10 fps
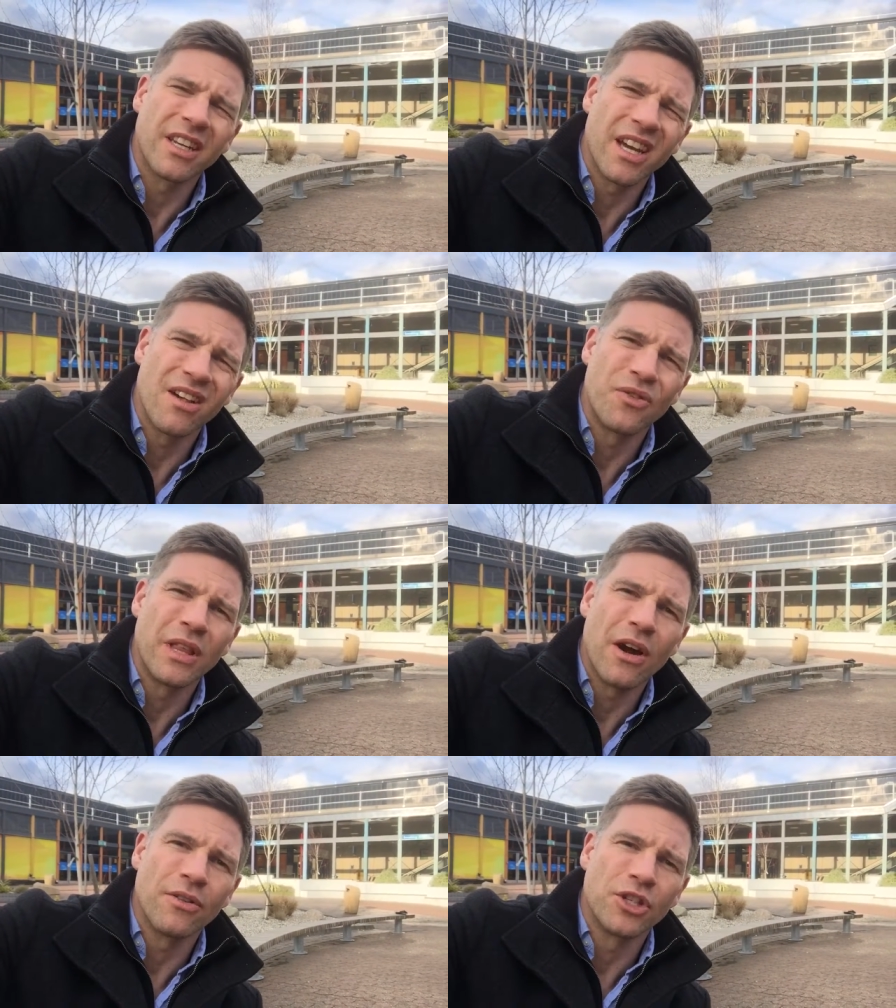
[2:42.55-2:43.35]
I'm going to go
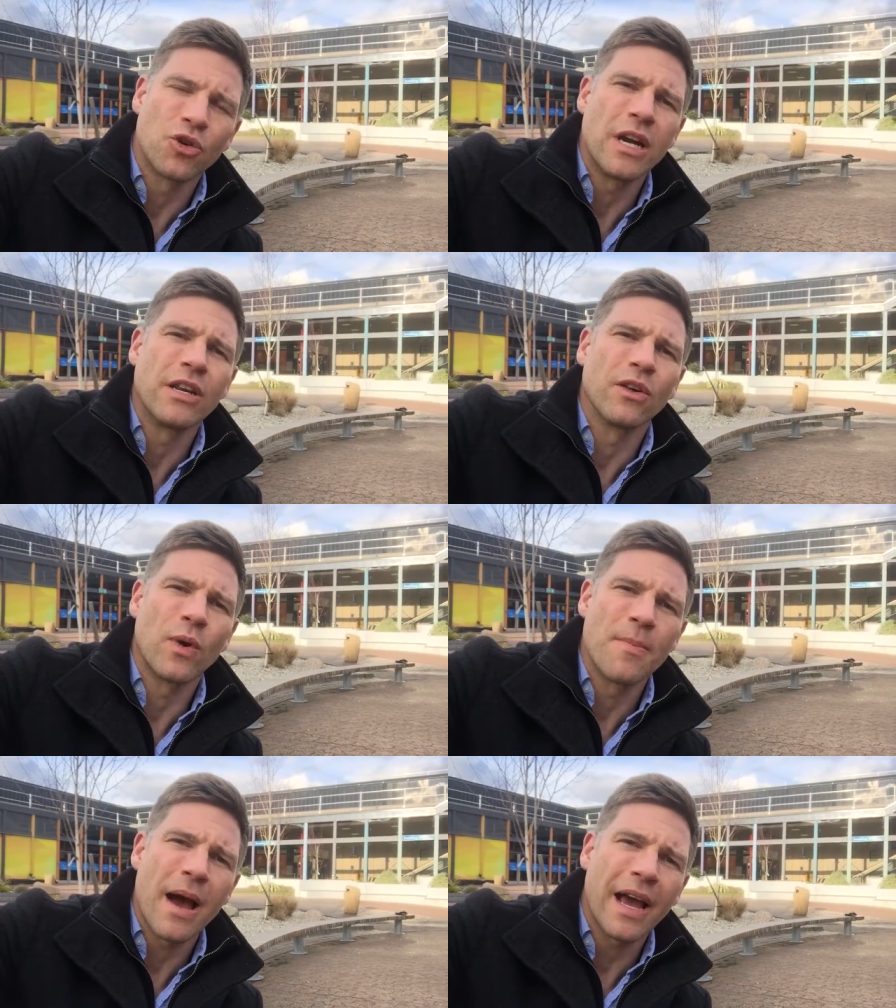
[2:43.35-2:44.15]
through that on the train on the
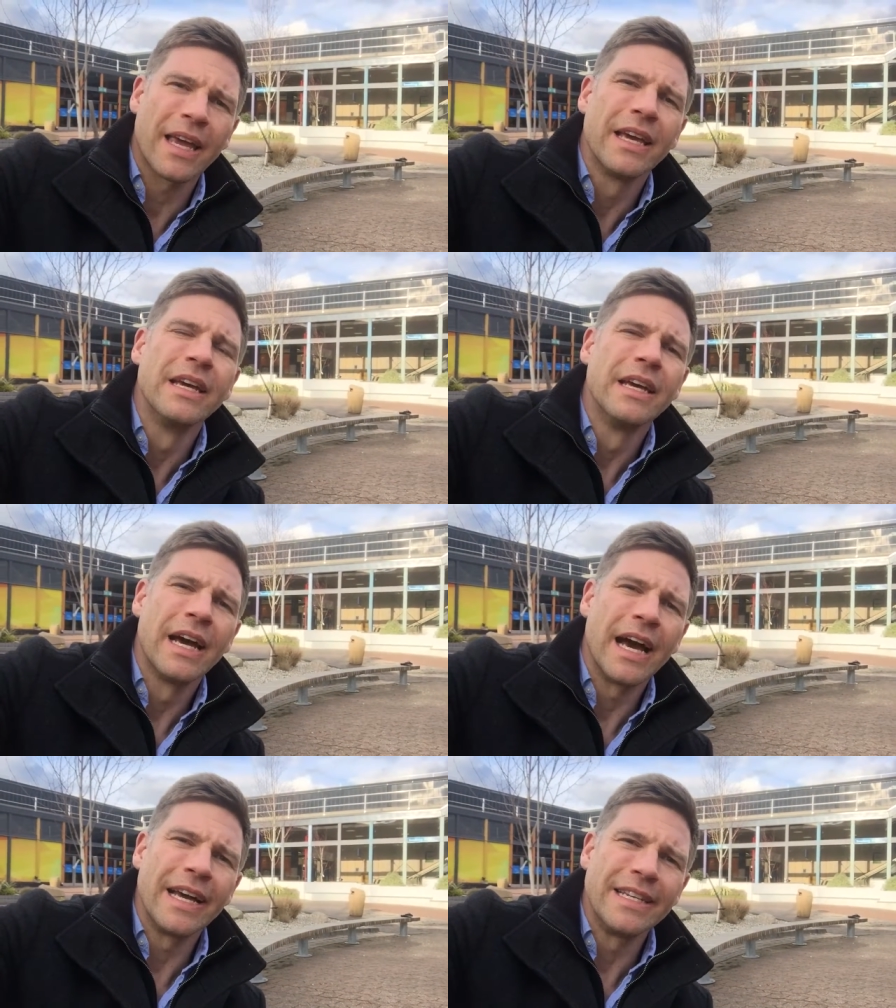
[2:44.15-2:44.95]
way back,
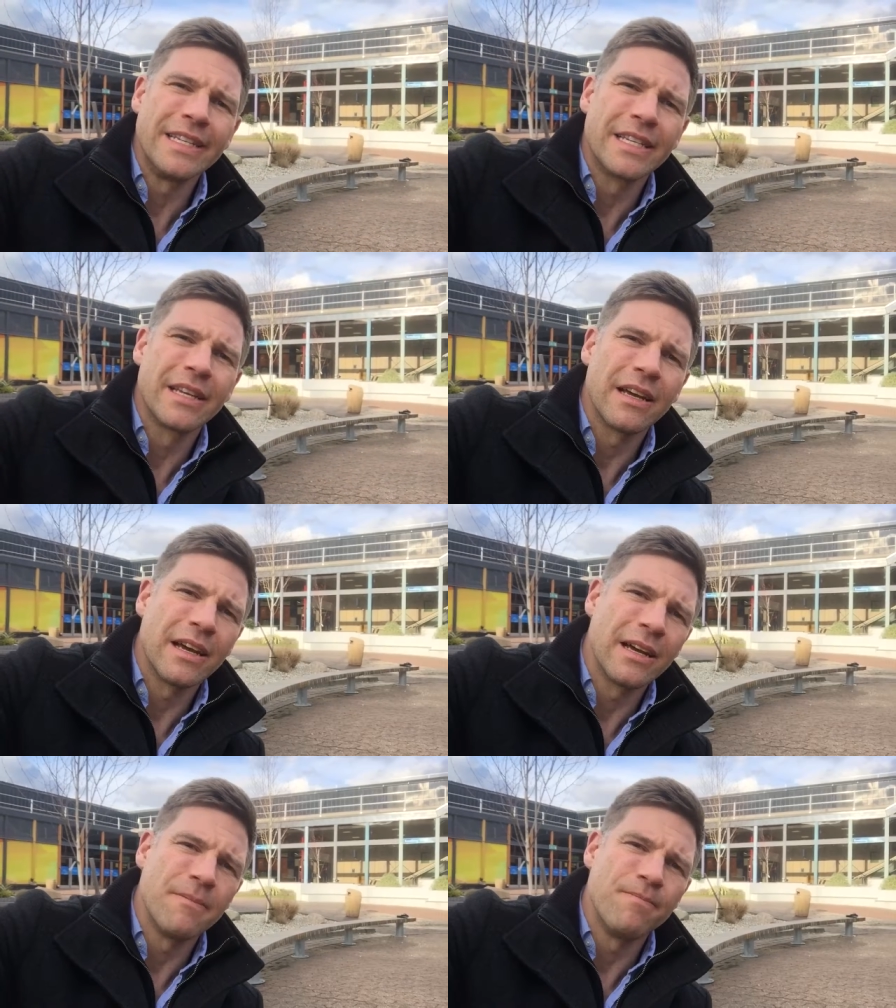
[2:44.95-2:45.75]
and
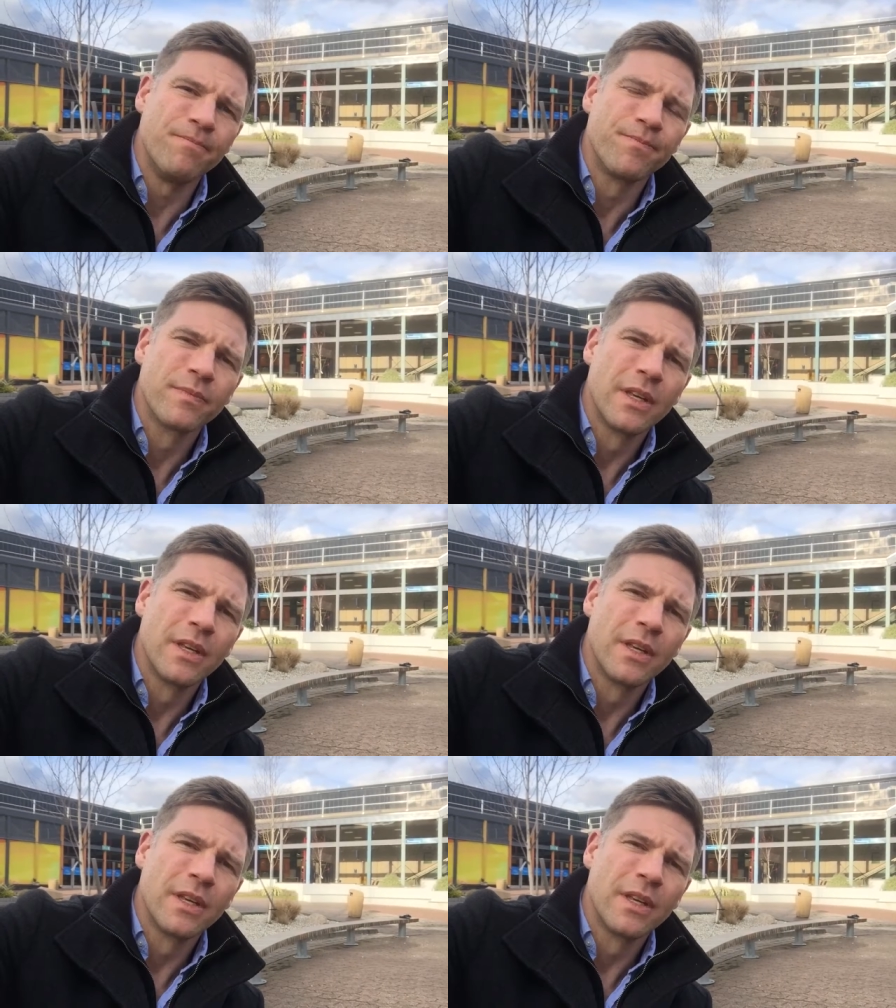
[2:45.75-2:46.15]
um,